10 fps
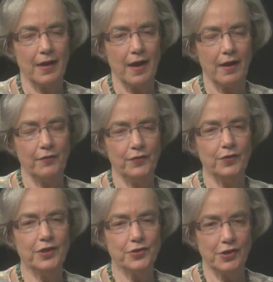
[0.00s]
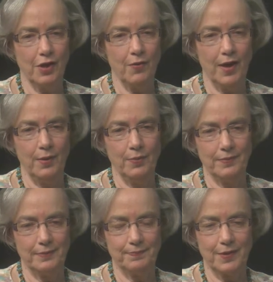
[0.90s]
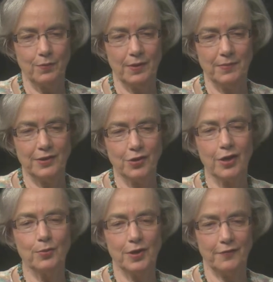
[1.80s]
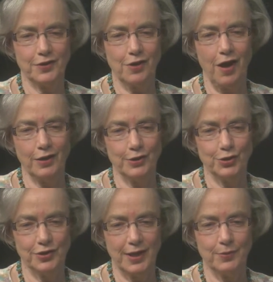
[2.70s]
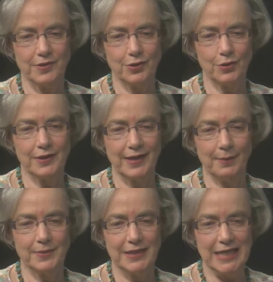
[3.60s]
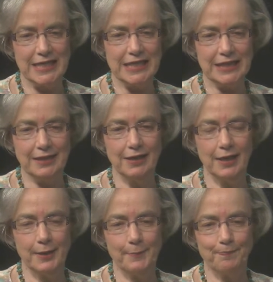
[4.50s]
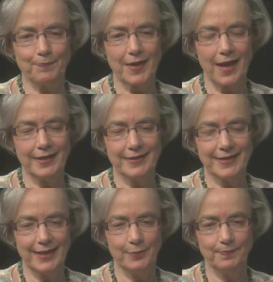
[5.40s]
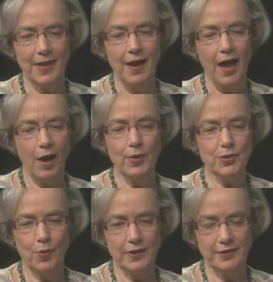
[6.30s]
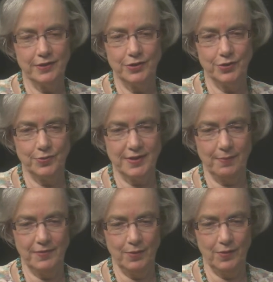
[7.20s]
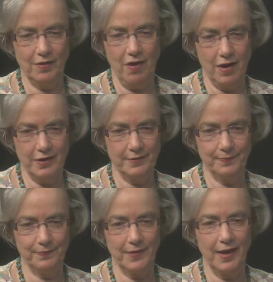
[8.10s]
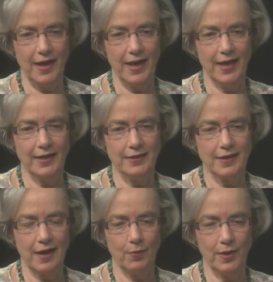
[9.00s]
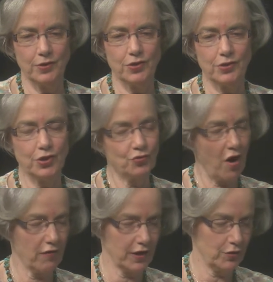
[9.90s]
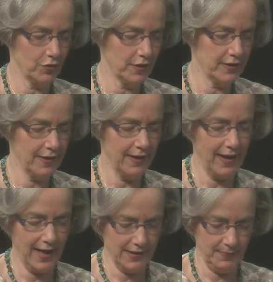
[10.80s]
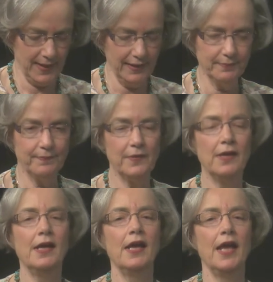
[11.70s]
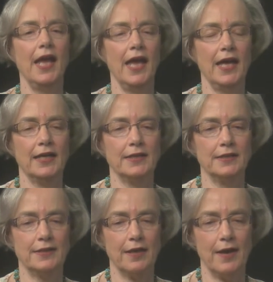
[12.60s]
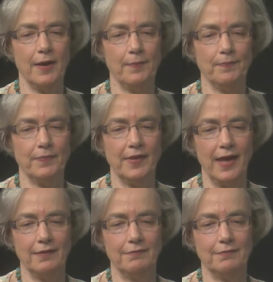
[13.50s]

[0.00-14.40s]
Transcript: a few years ago, I when my daughter went off to college and I was totally empty nesting, hmm. um, I decided I always wanted to do something with art. And I went and took a drawing course at Assabet, and um, that